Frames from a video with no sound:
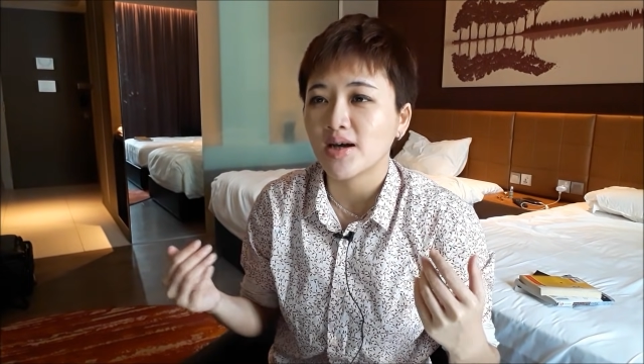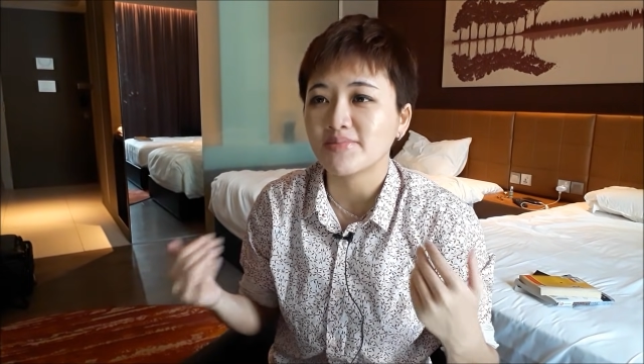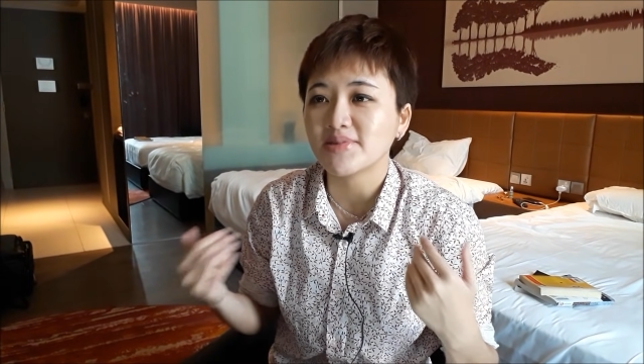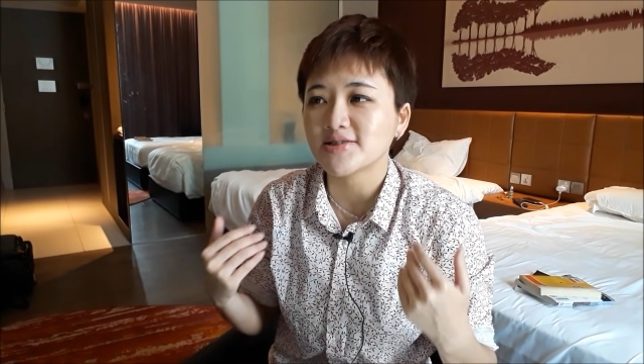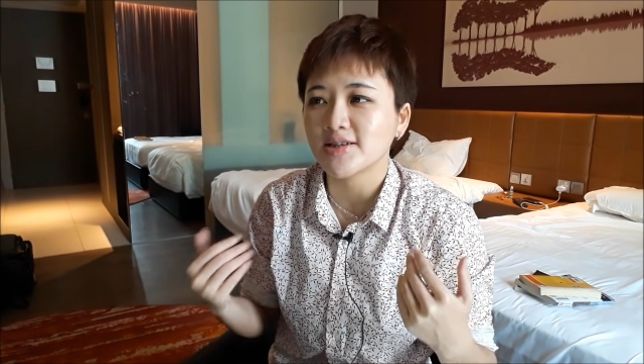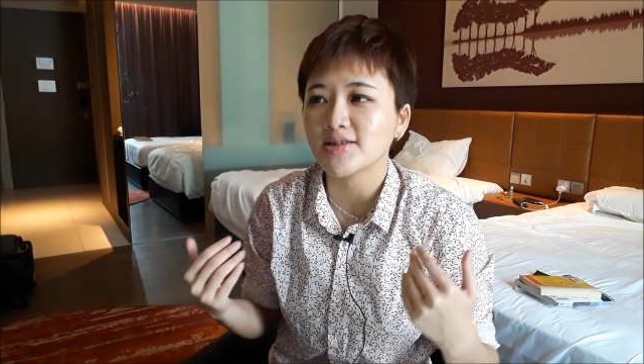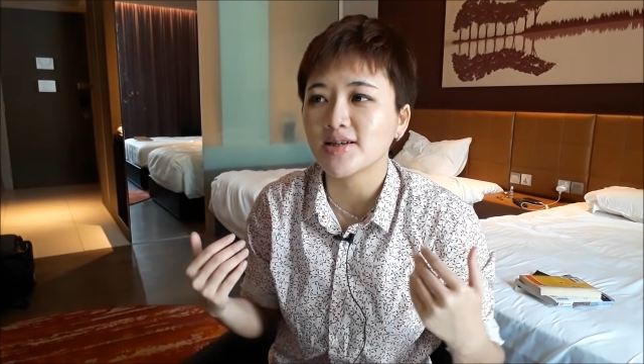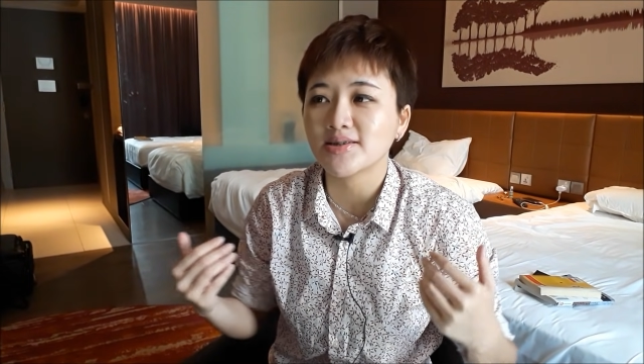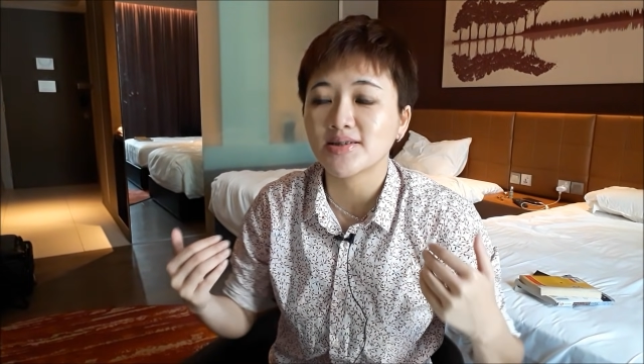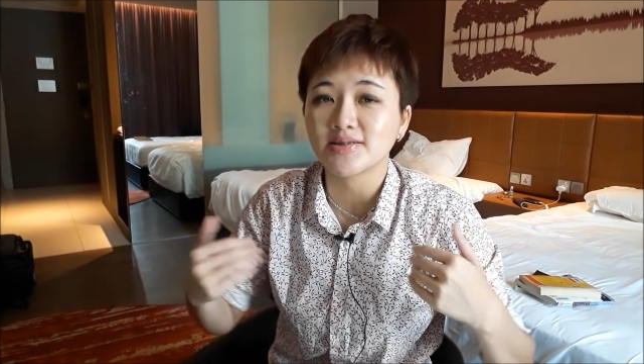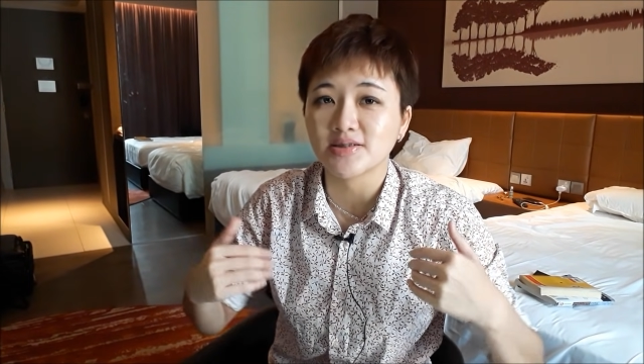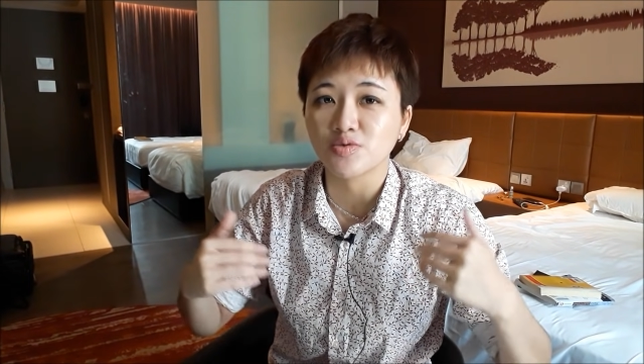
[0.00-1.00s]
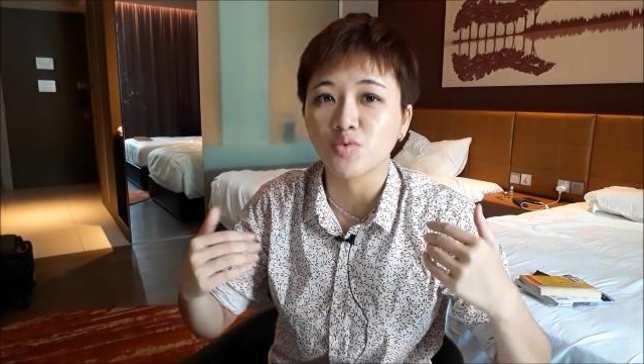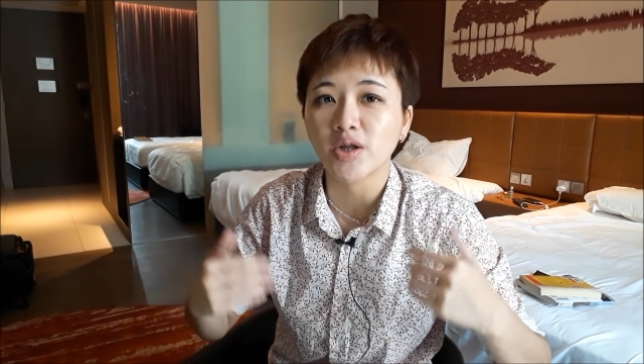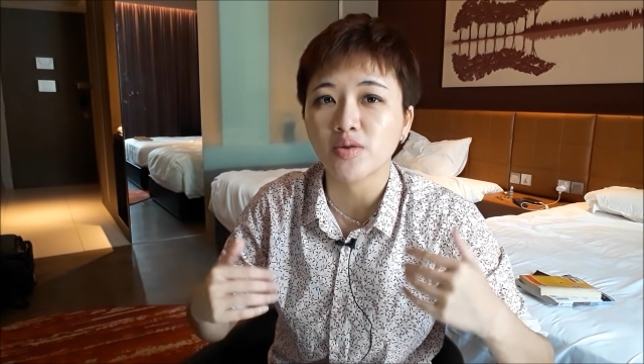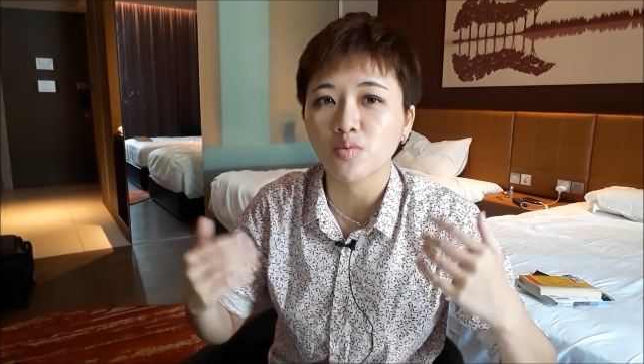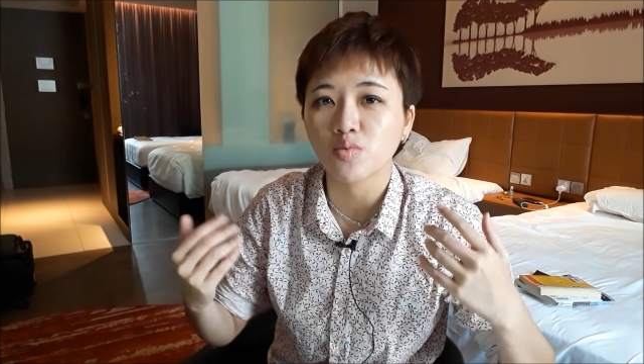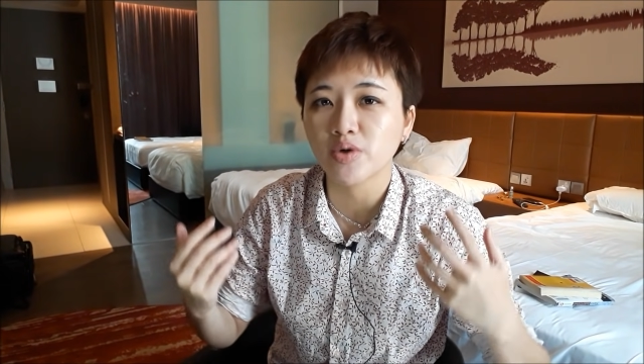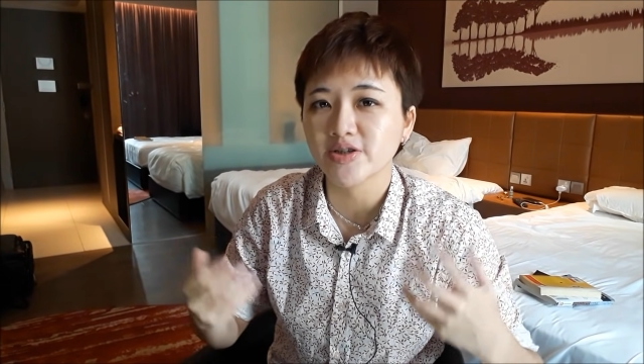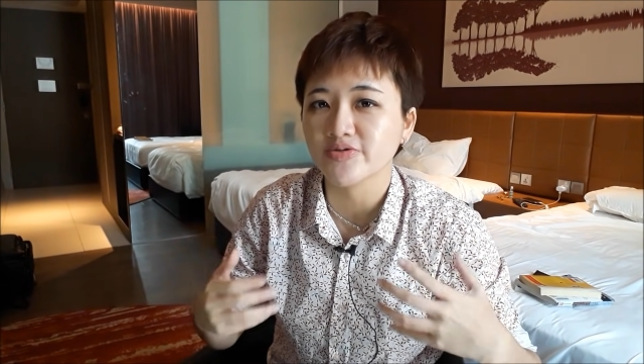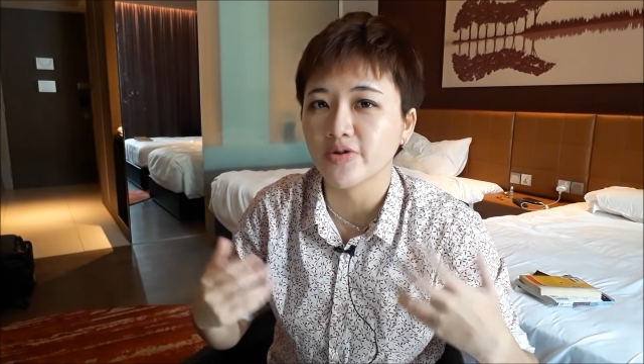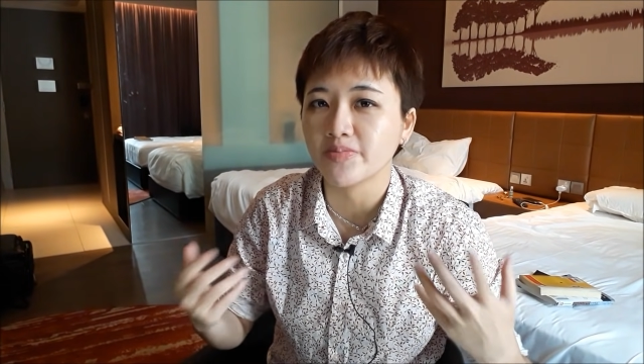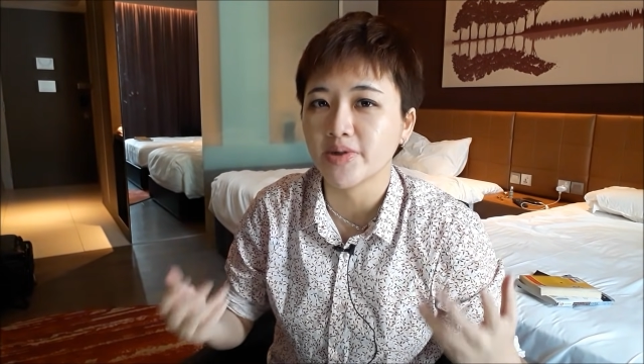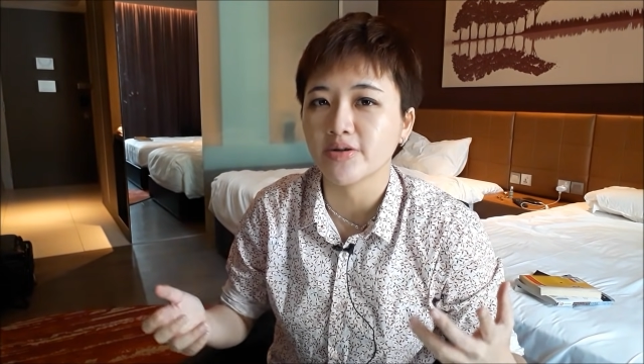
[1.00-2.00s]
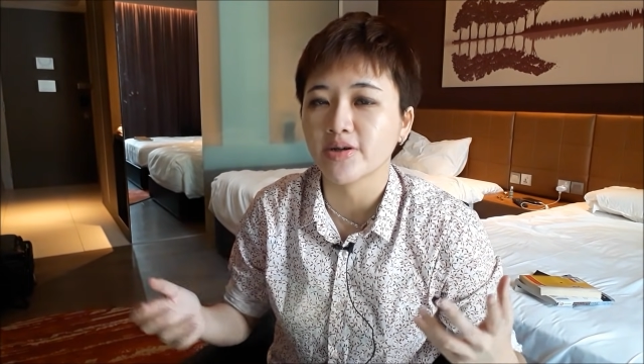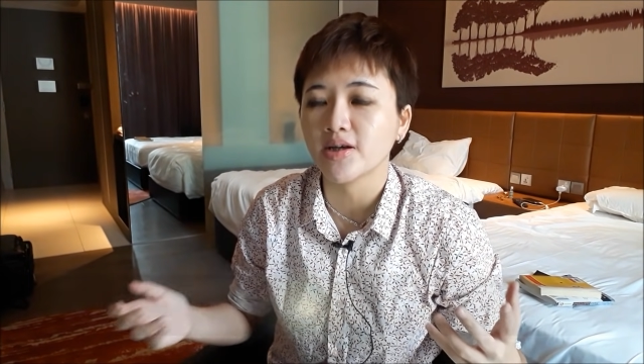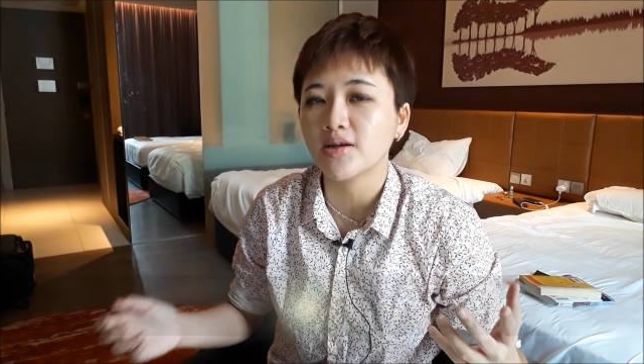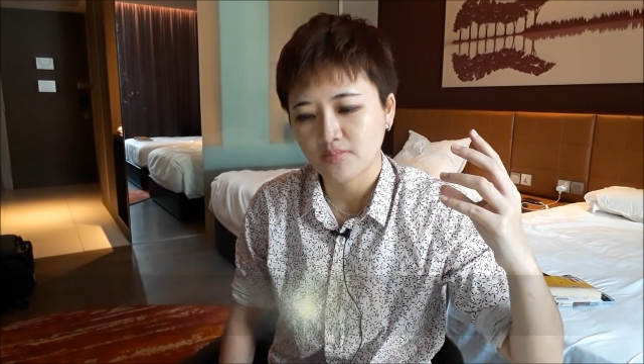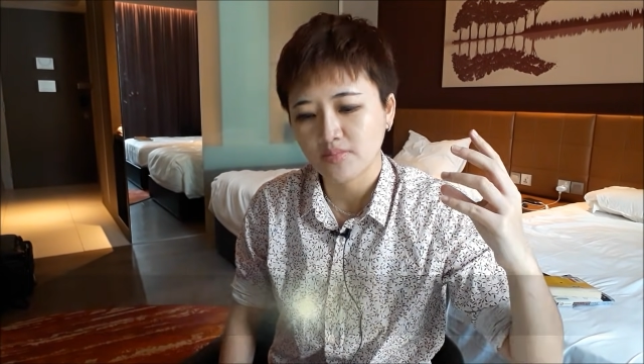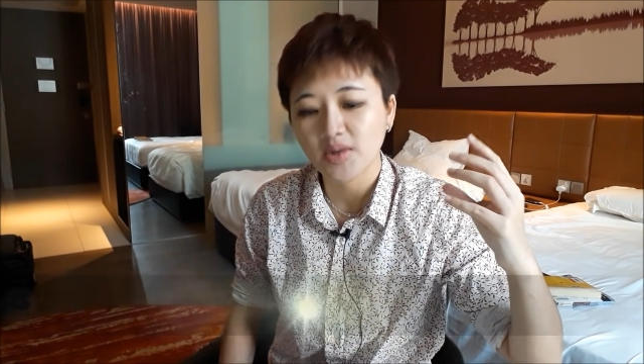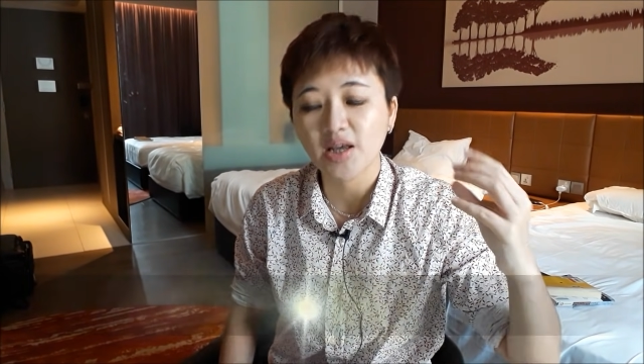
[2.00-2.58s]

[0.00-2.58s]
I'm just saying that this is what works for me, okay?